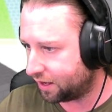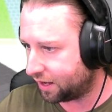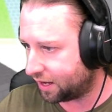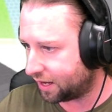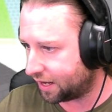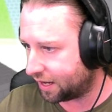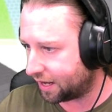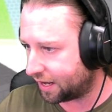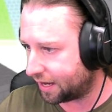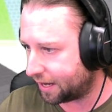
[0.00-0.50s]

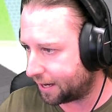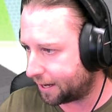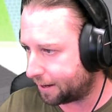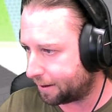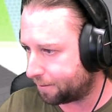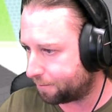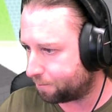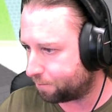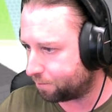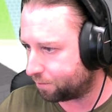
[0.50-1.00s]

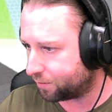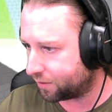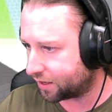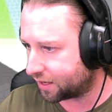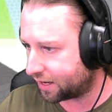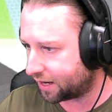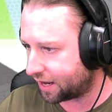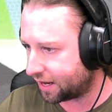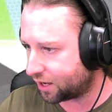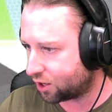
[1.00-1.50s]

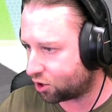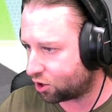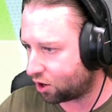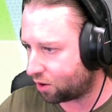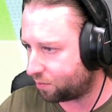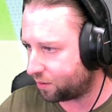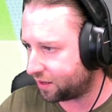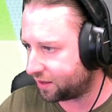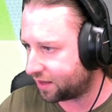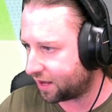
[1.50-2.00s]
Can I
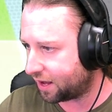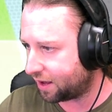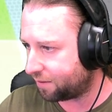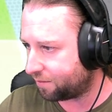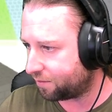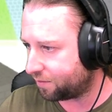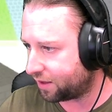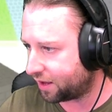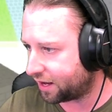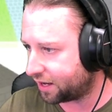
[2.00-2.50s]
copy that
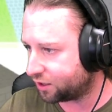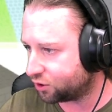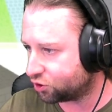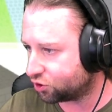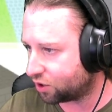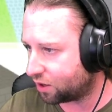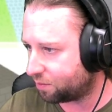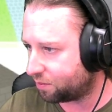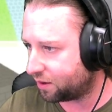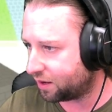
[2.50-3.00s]

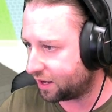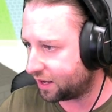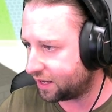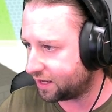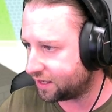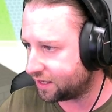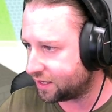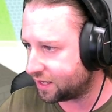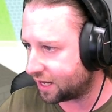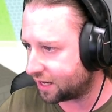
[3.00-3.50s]

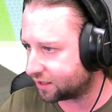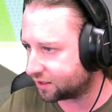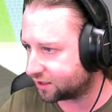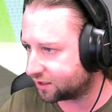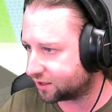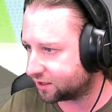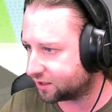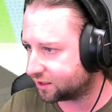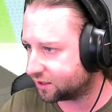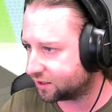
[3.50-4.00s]
eyedropper?
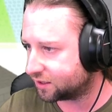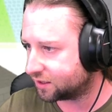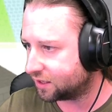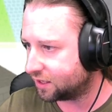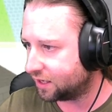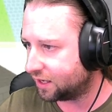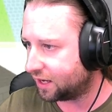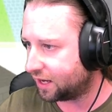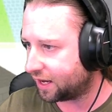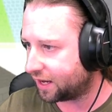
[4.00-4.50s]
Yes,
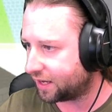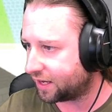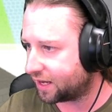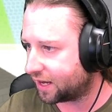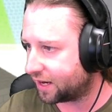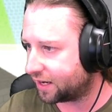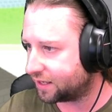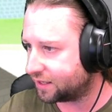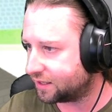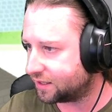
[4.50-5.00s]
I
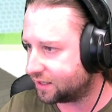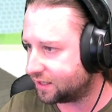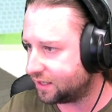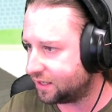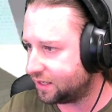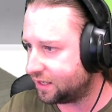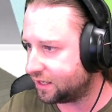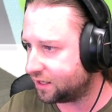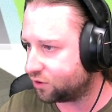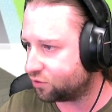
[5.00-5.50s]
can
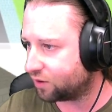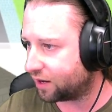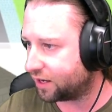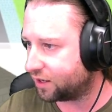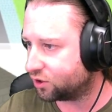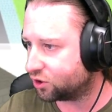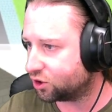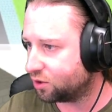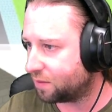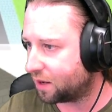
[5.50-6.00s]
indeed.
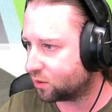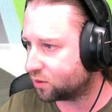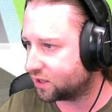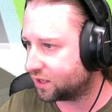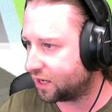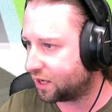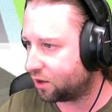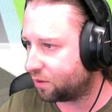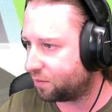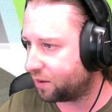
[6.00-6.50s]
Right, zoom out
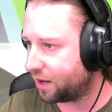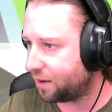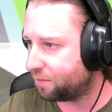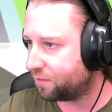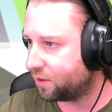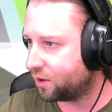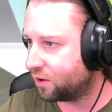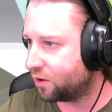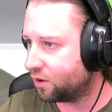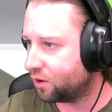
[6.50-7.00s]
a little bit.
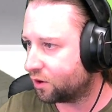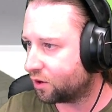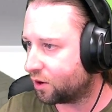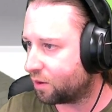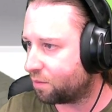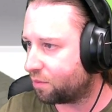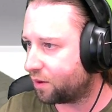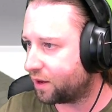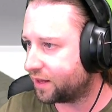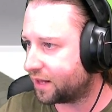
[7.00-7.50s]
I'm
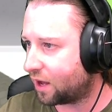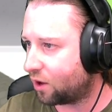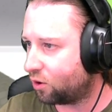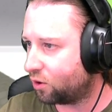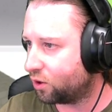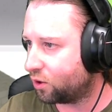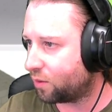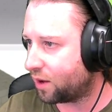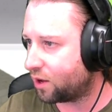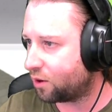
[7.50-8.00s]
going to bring that
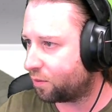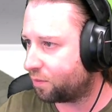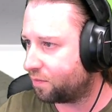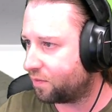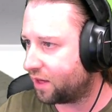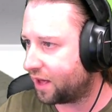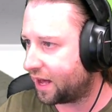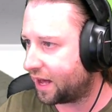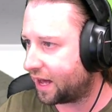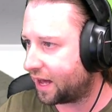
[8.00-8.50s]
all the way up
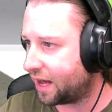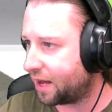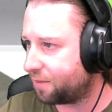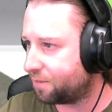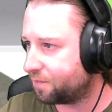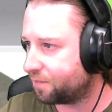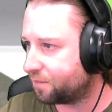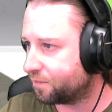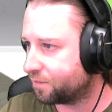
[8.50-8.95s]
there.